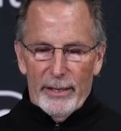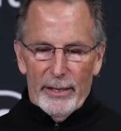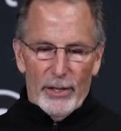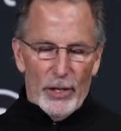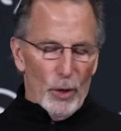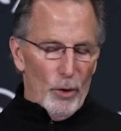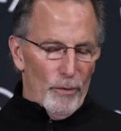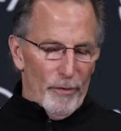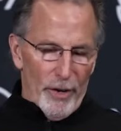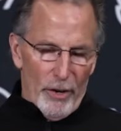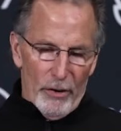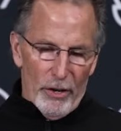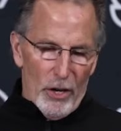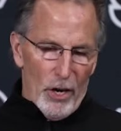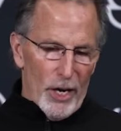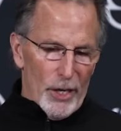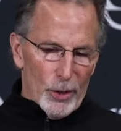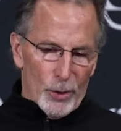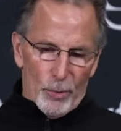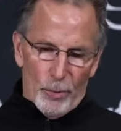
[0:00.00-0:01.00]
They were very
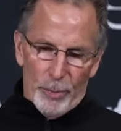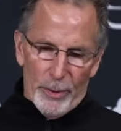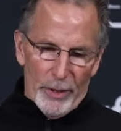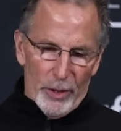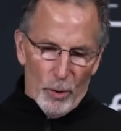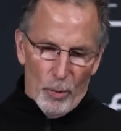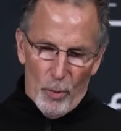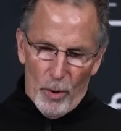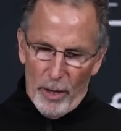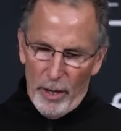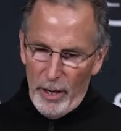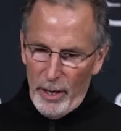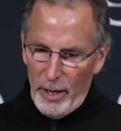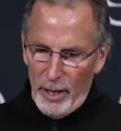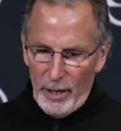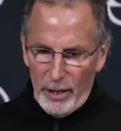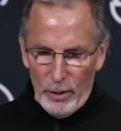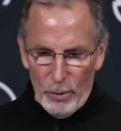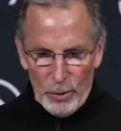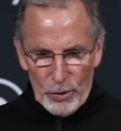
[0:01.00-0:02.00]
honest with me.
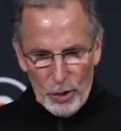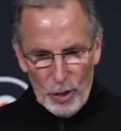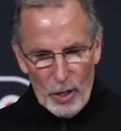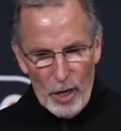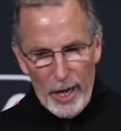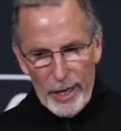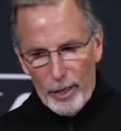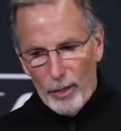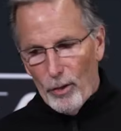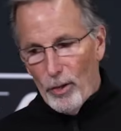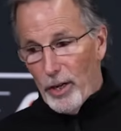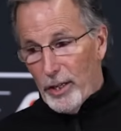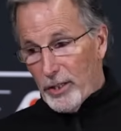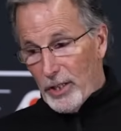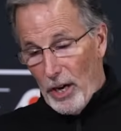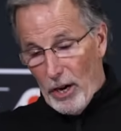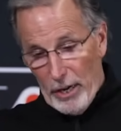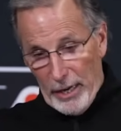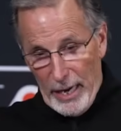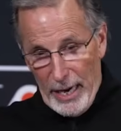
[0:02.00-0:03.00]
There was a lot of
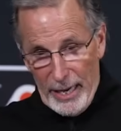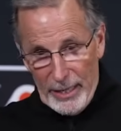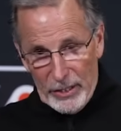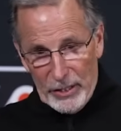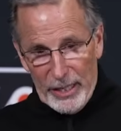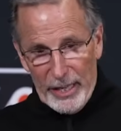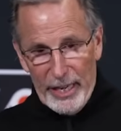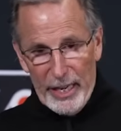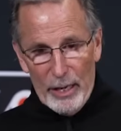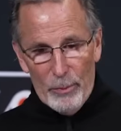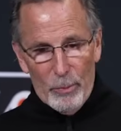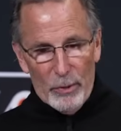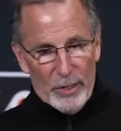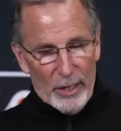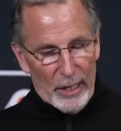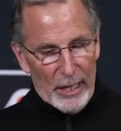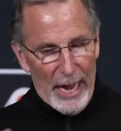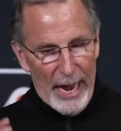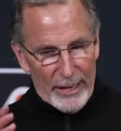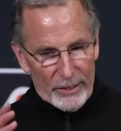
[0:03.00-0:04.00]
looks. Our guys came with
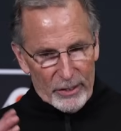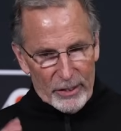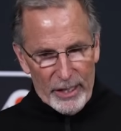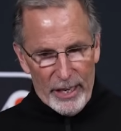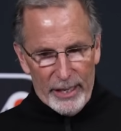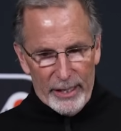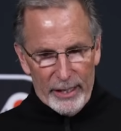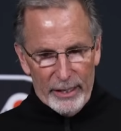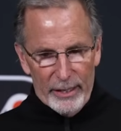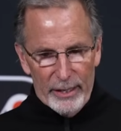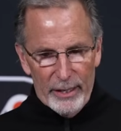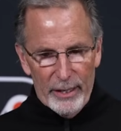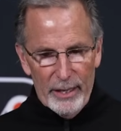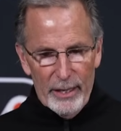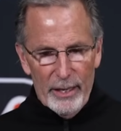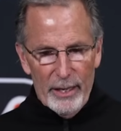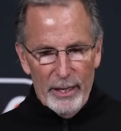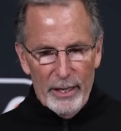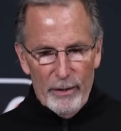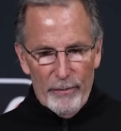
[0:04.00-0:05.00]
the last second,
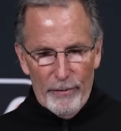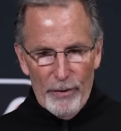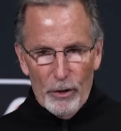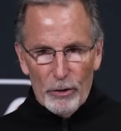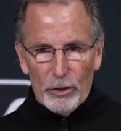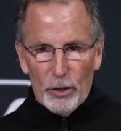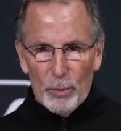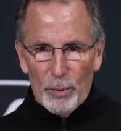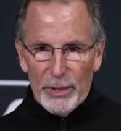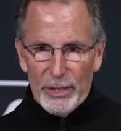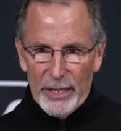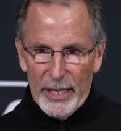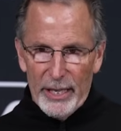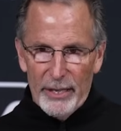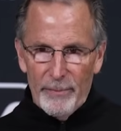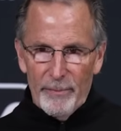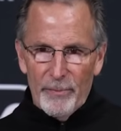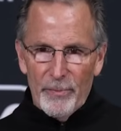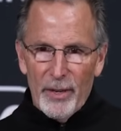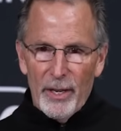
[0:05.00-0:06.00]
felt it was
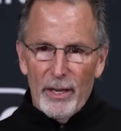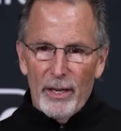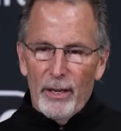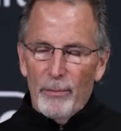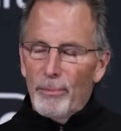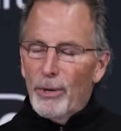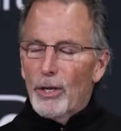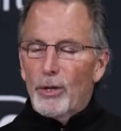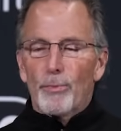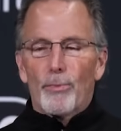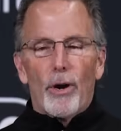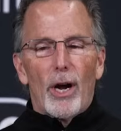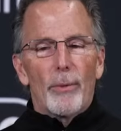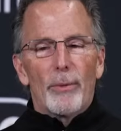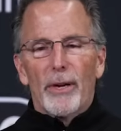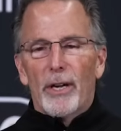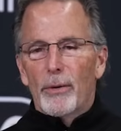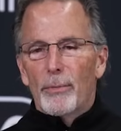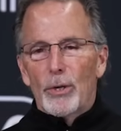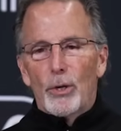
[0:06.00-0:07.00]
in. But it's
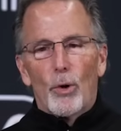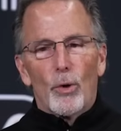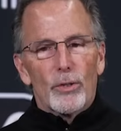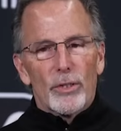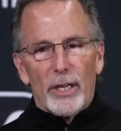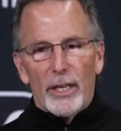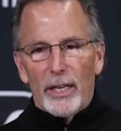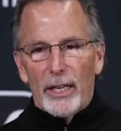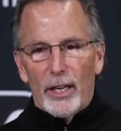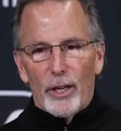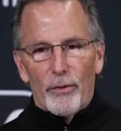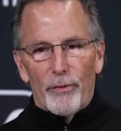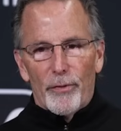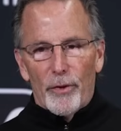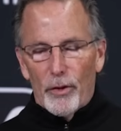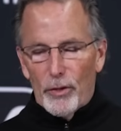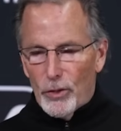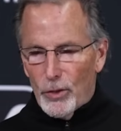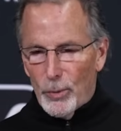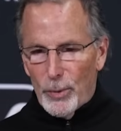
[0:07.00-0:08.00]
probably going to be goaltending
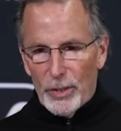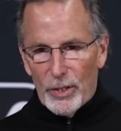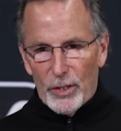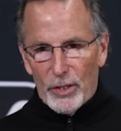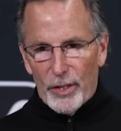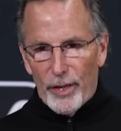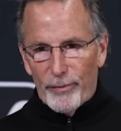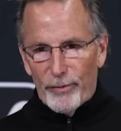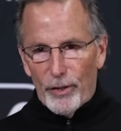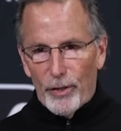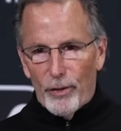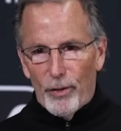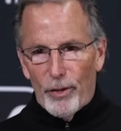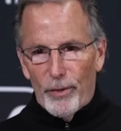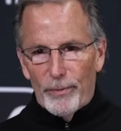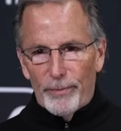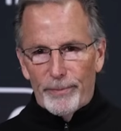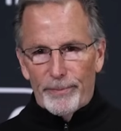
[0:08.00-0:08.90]
interference, so we just left it alone.